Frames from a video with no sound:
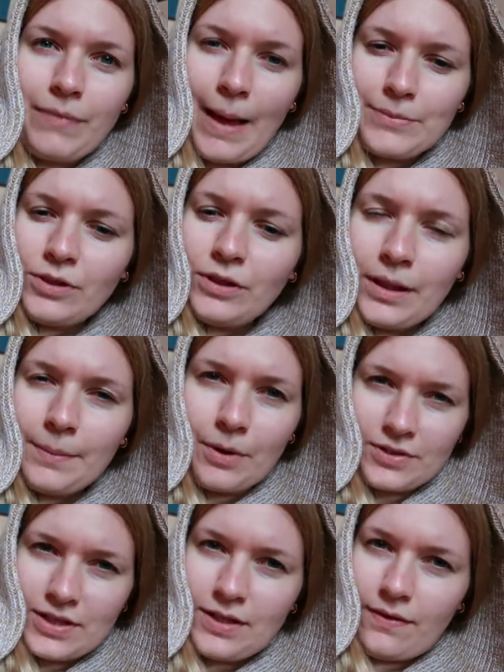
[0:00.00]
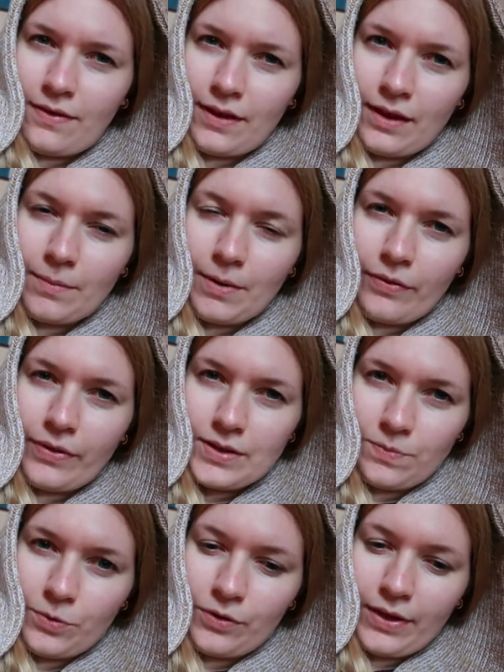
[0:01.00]
absolutely positive thing about
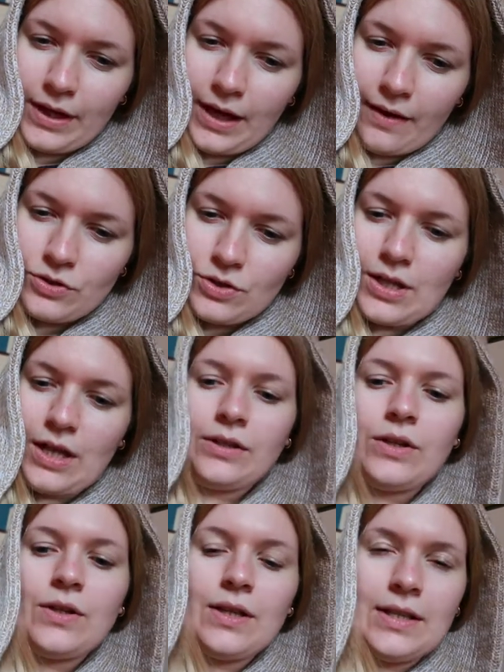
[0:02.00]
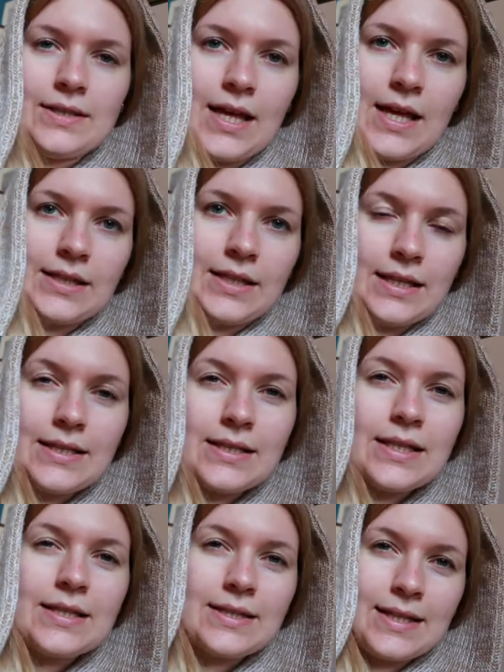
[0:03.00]
this book that I have to tell you is that it's
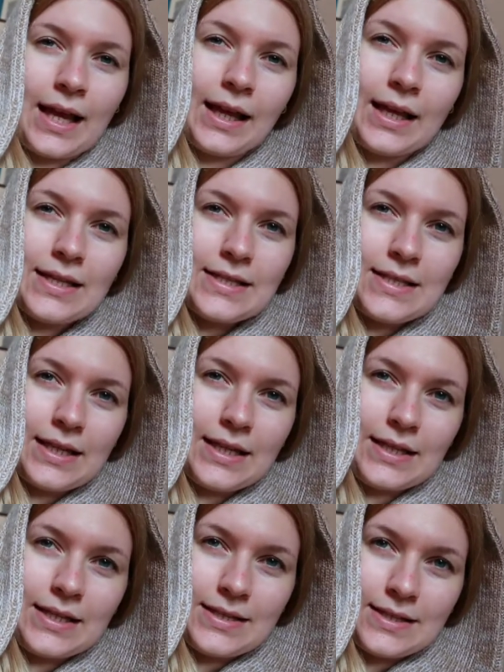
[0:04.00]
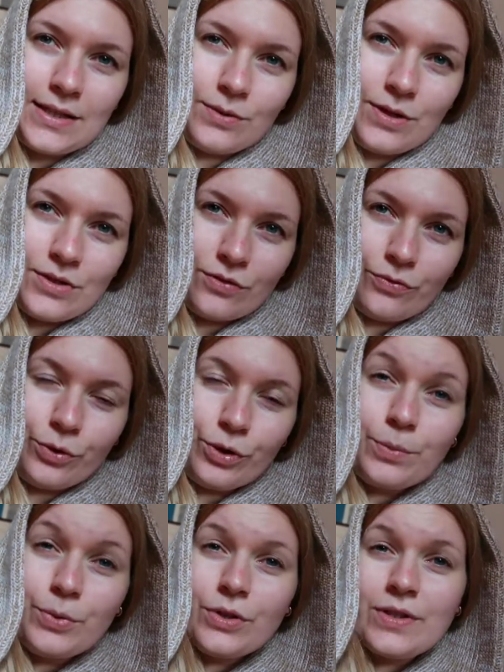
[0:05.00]
the second in a series of four
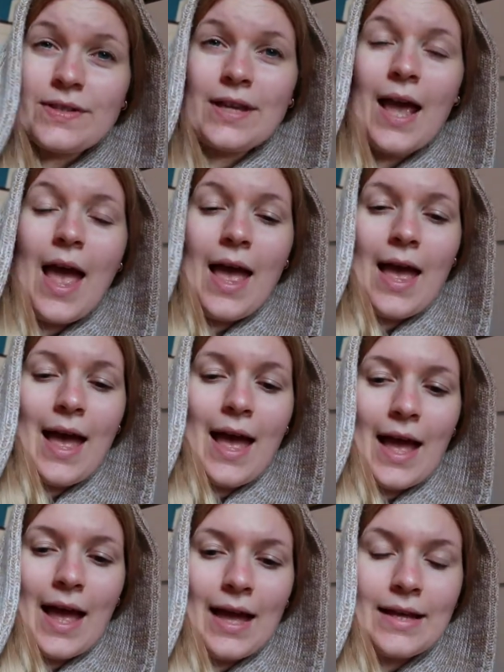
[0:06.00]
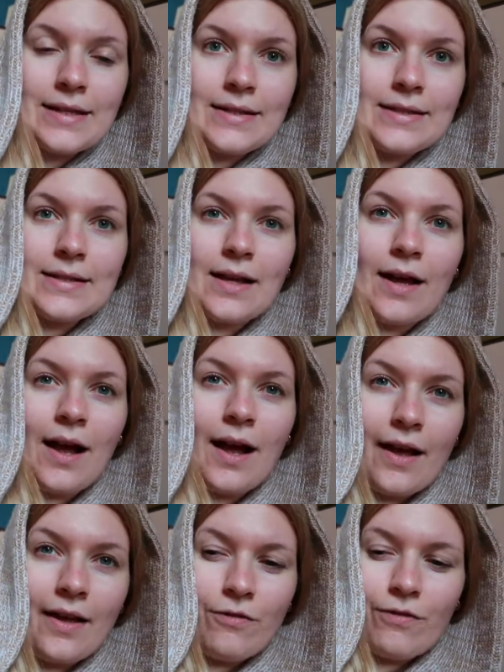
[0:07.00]
books, and
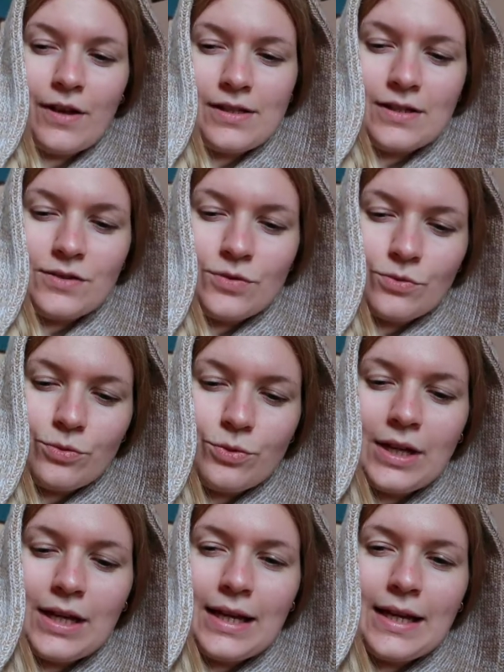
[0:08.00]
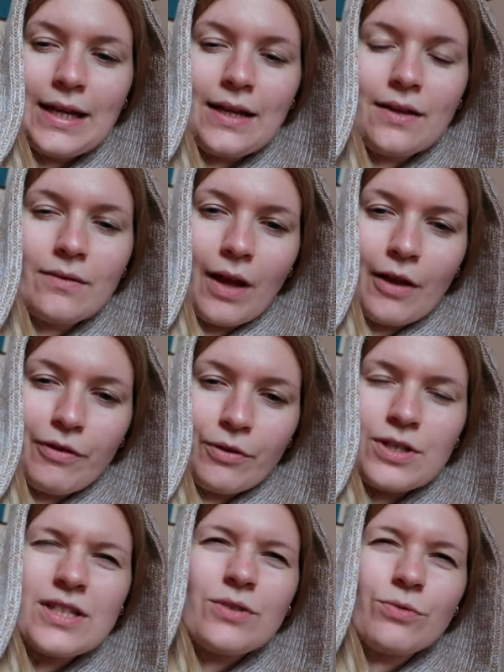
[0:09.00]
I found it
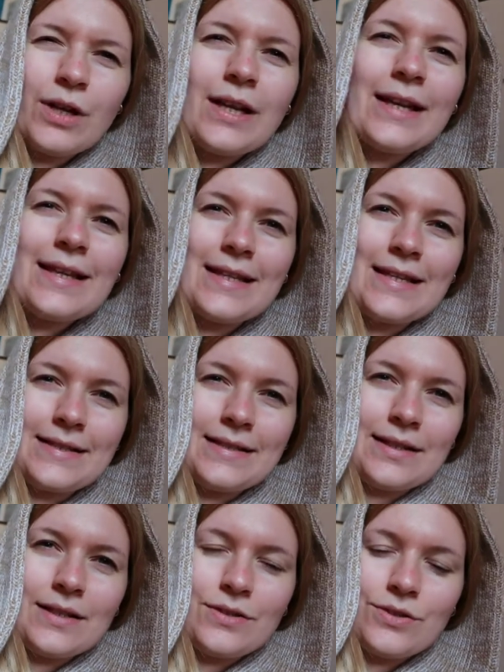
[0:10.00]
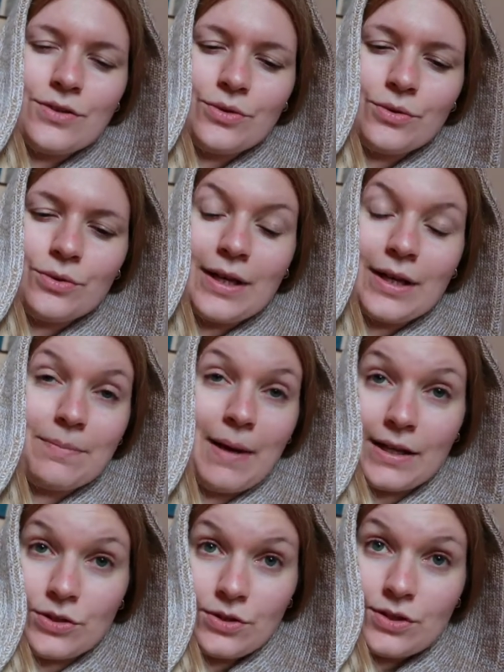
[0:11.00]
really easy to get
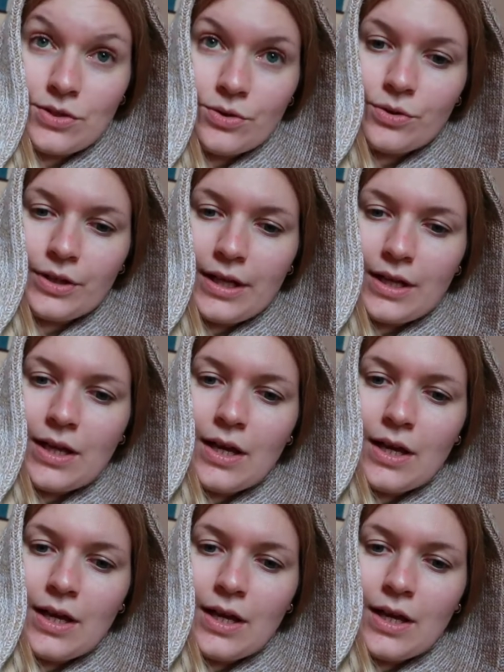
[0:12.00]
back to the story.